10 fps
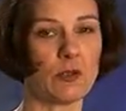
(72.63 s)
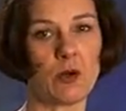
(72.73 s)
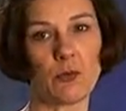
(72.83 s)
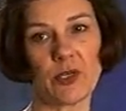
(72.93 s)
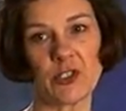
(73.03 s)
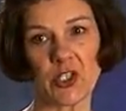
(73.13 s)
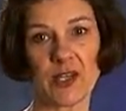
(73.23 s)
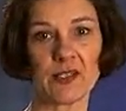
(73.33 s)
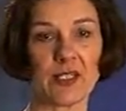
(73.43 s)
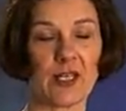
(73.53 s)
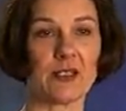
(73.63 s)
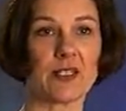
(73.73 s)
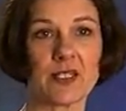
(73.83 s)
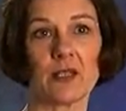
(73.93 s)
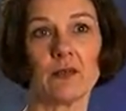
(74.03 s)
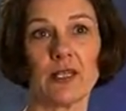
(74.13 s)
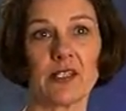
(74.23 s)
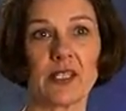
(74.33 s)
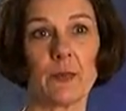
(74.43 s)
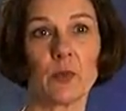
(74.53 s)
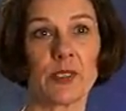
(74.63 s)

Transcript: or reject it and still accept